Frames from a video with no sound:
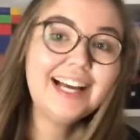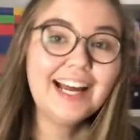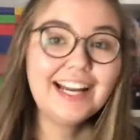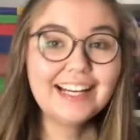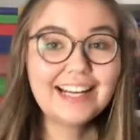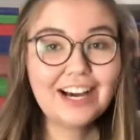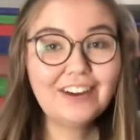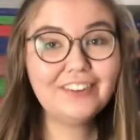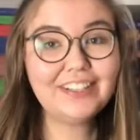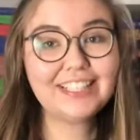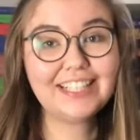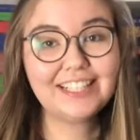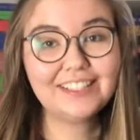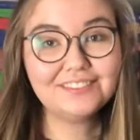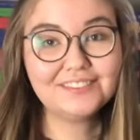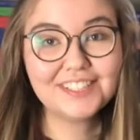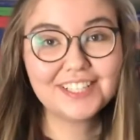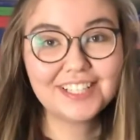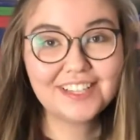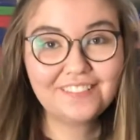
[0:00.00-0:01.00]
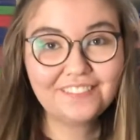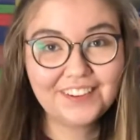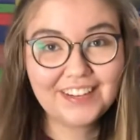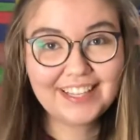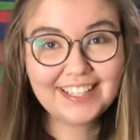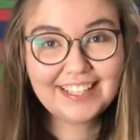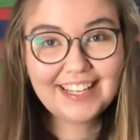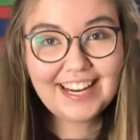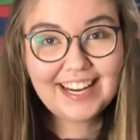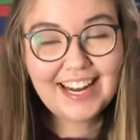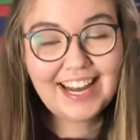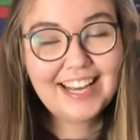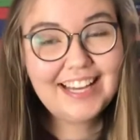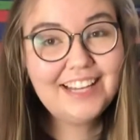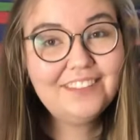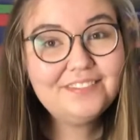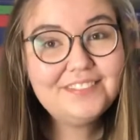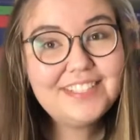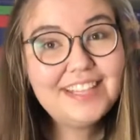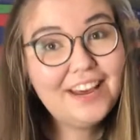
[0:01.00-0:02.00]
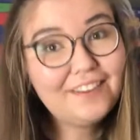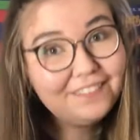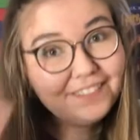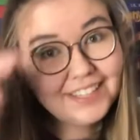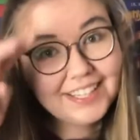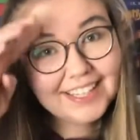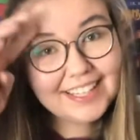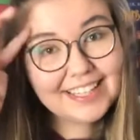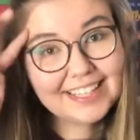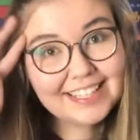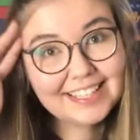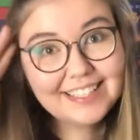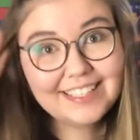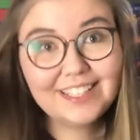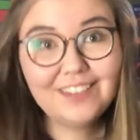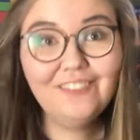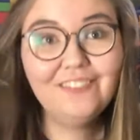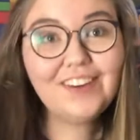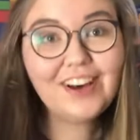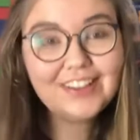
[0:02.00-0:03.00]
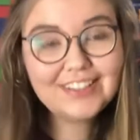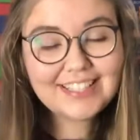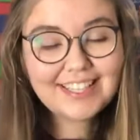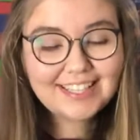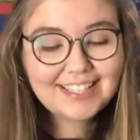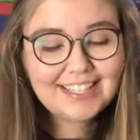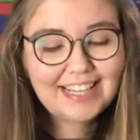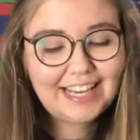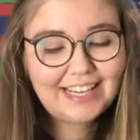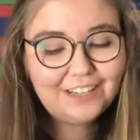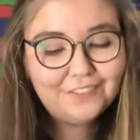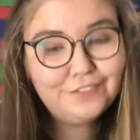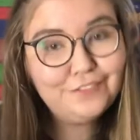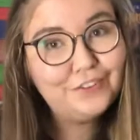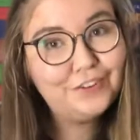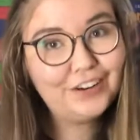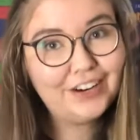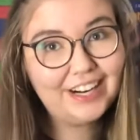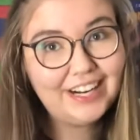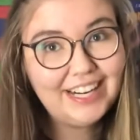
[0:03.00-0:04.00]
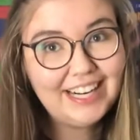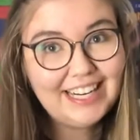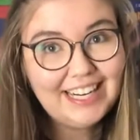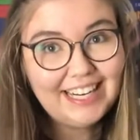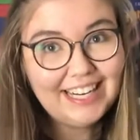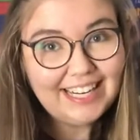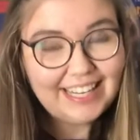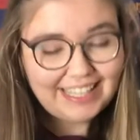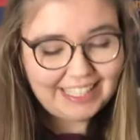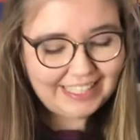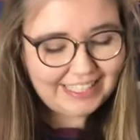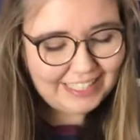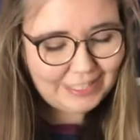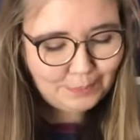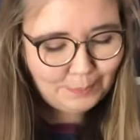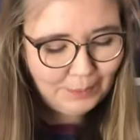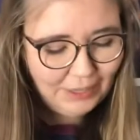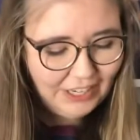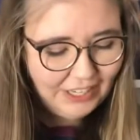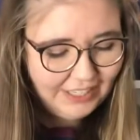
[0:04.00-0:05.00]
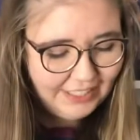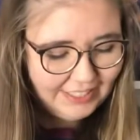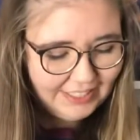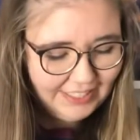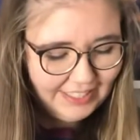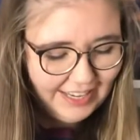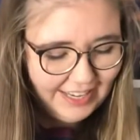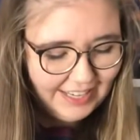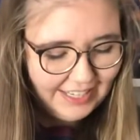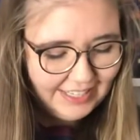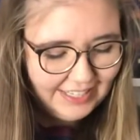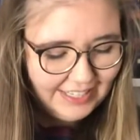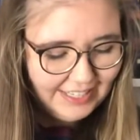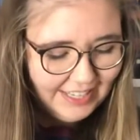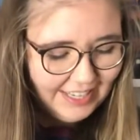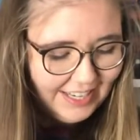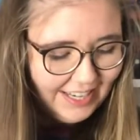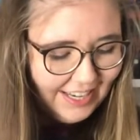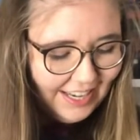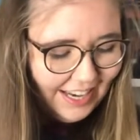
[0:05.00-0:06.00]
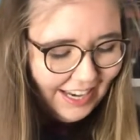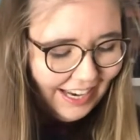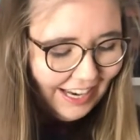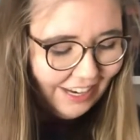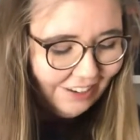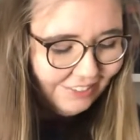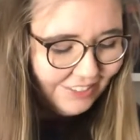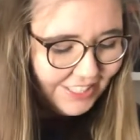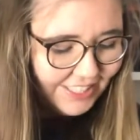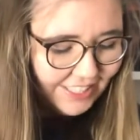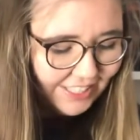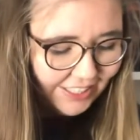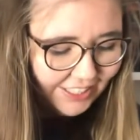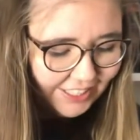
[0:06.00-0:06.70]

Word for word: And now we come to the thing that I am definitely the most excited for in this box, and I will show